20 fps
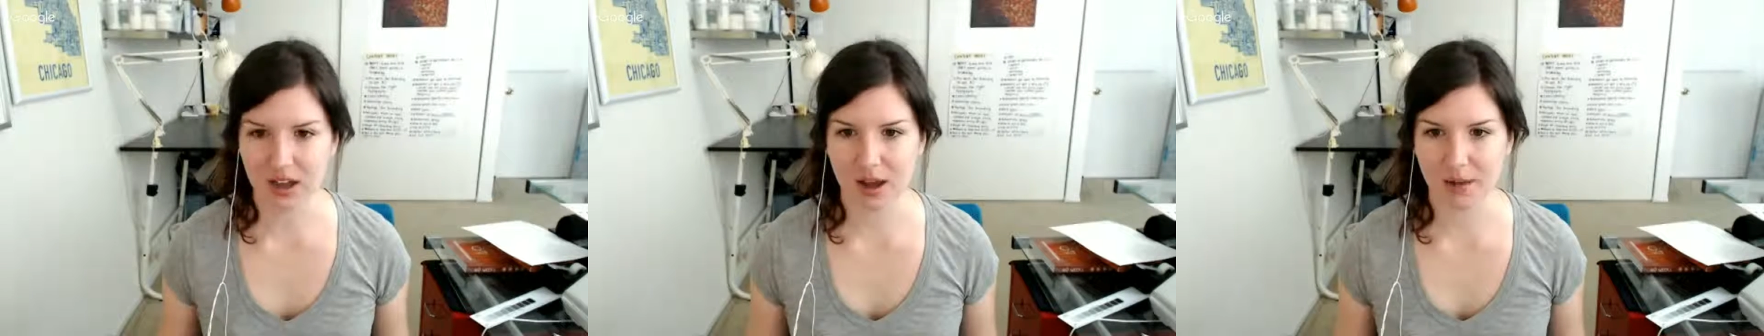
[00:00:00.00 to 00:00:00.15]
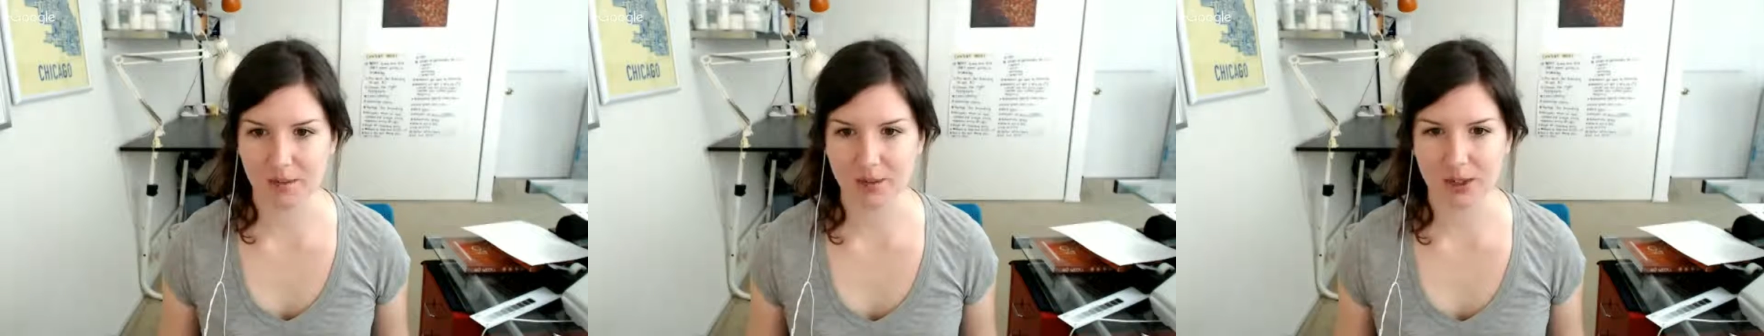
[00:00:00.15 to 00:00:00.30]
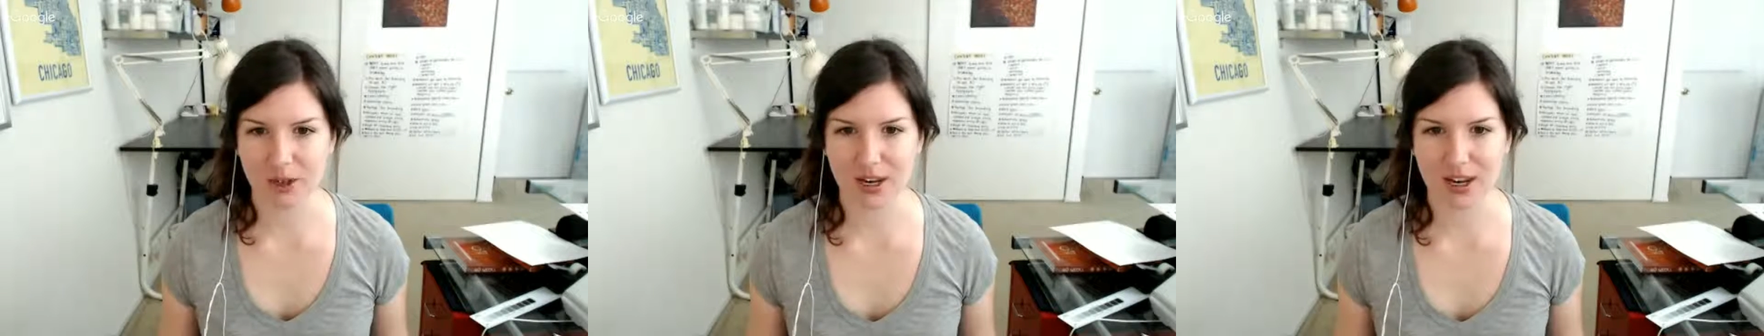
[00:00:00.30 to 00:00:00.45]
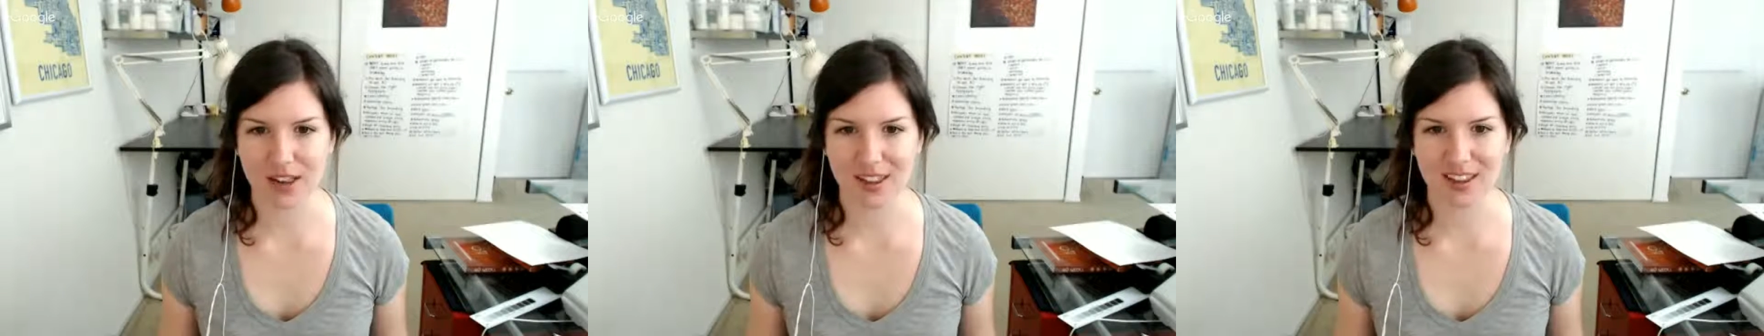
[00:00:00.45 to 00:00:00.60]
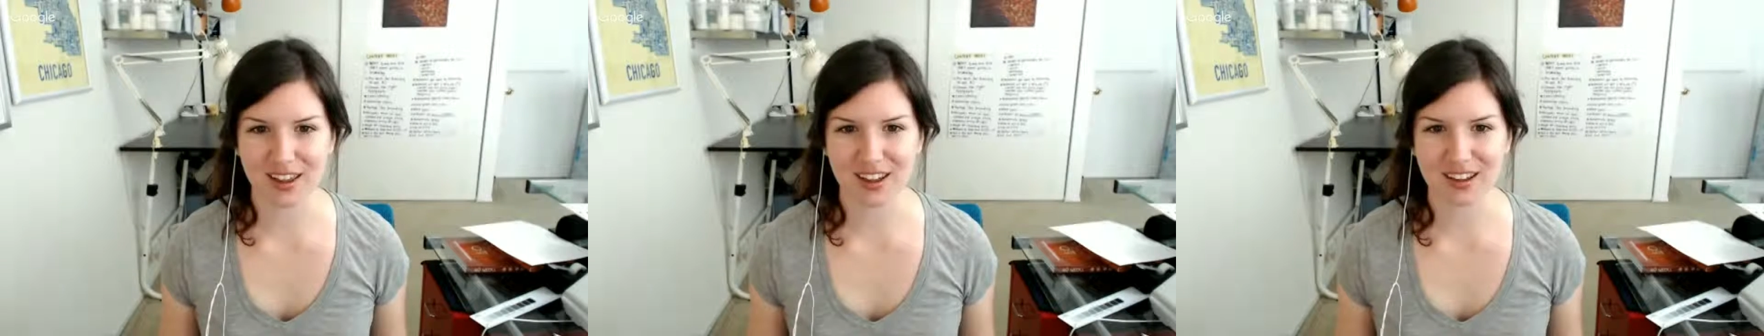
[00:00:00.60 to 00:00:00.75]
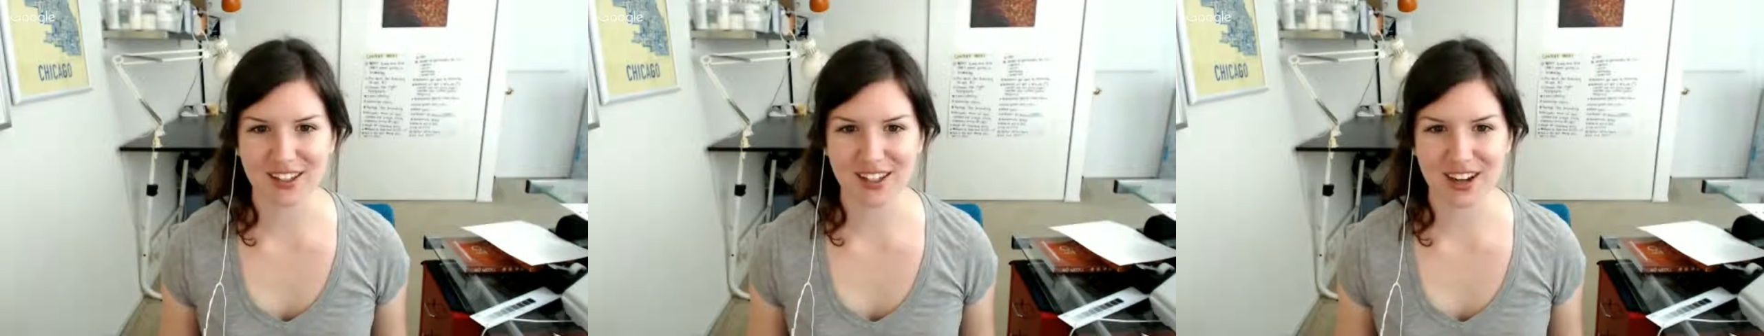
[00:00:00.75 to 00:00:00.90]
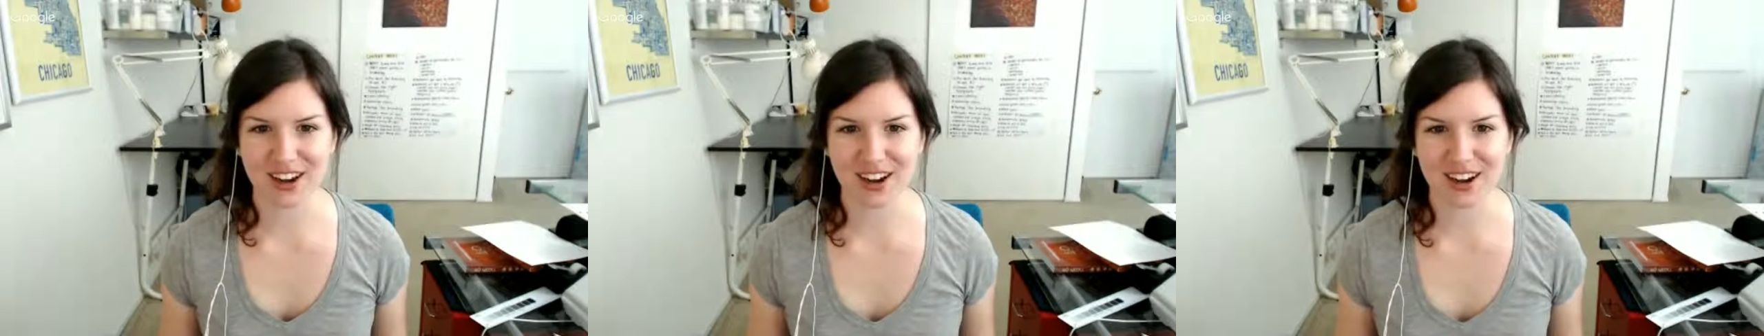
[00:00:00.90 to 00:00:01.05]
Is there anything
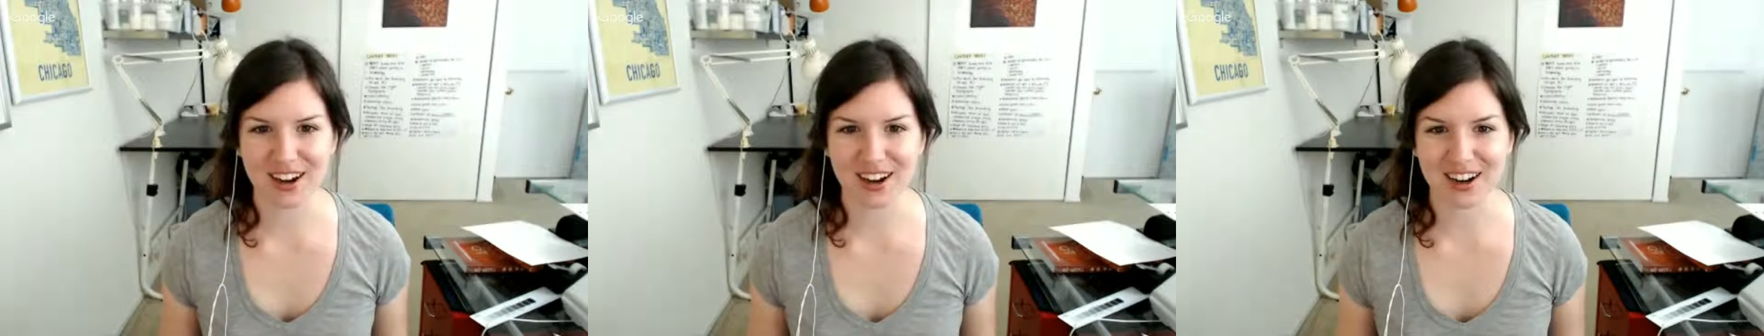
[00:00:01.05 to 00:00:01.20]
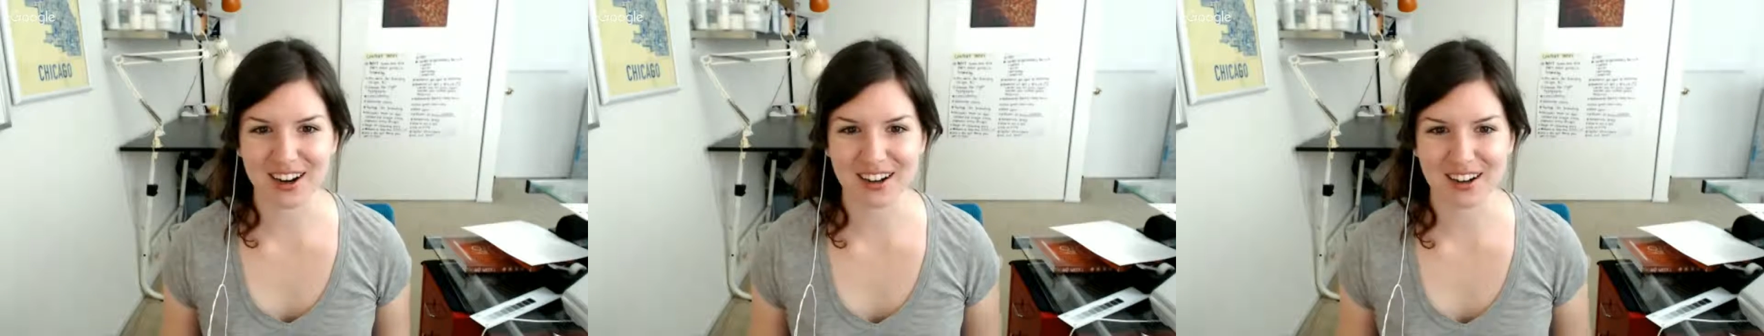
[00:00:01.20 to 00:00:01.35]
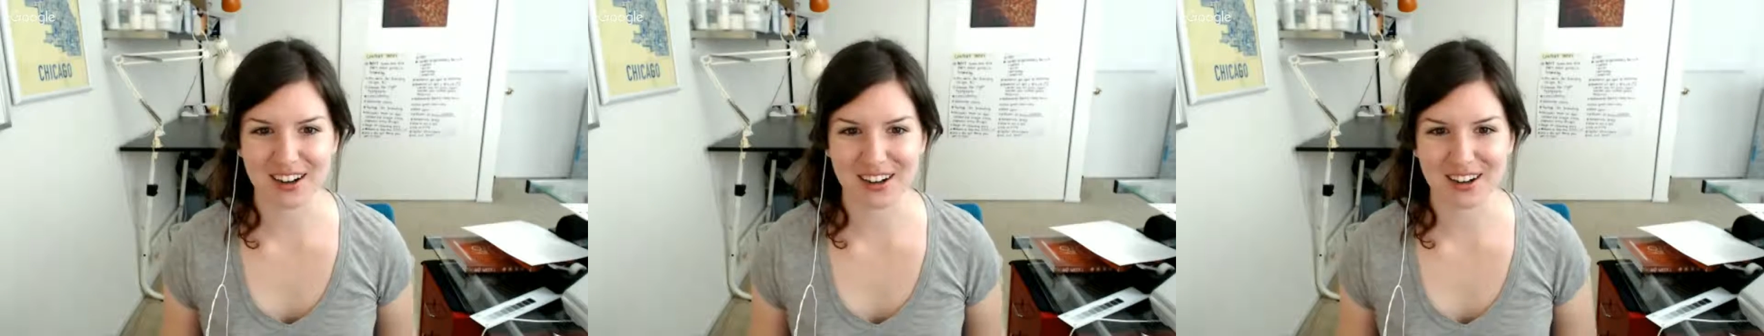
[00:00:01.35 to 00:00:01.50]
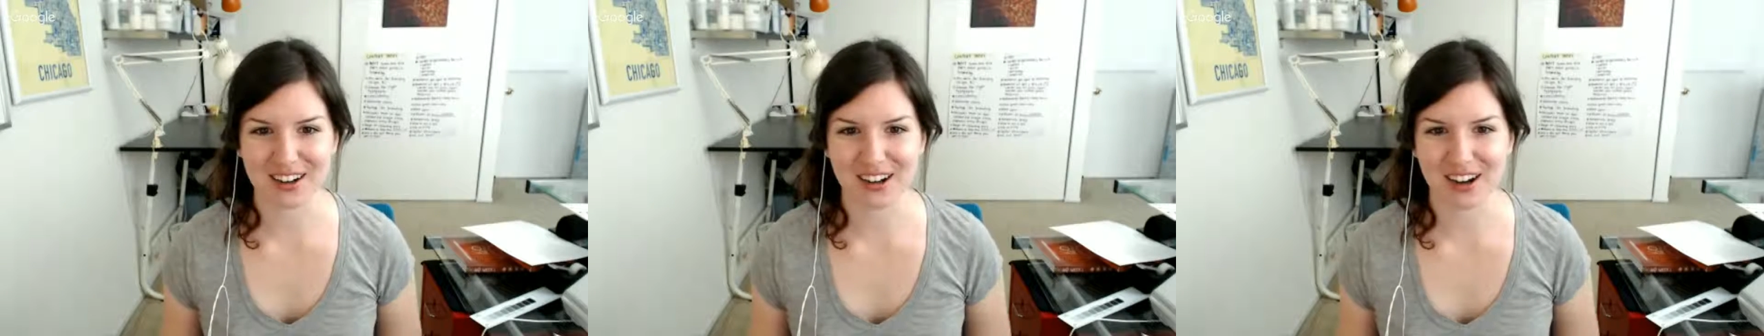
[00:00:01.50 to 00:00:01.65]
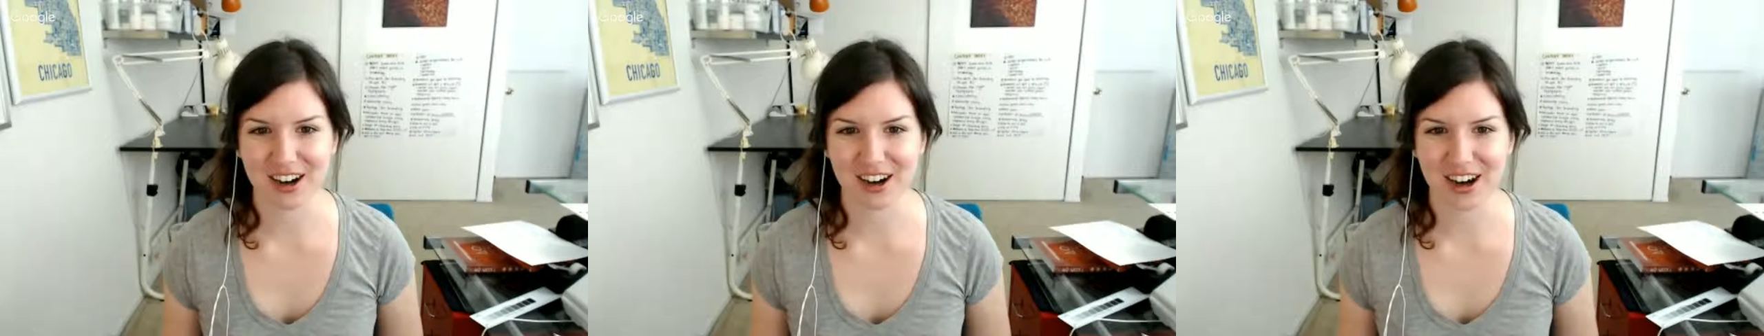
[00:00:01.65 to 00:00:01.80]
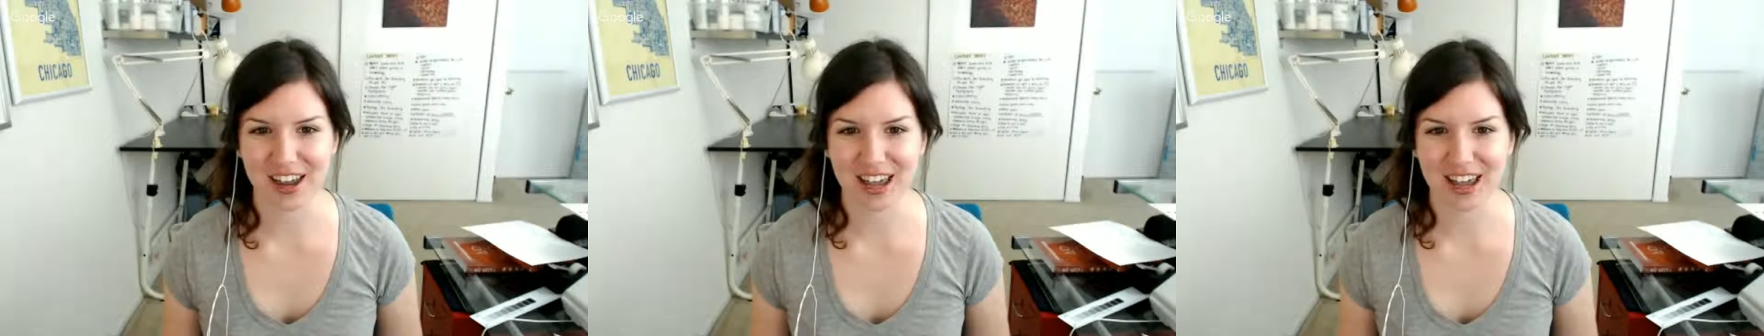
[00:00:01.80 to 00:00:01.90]
else on our hit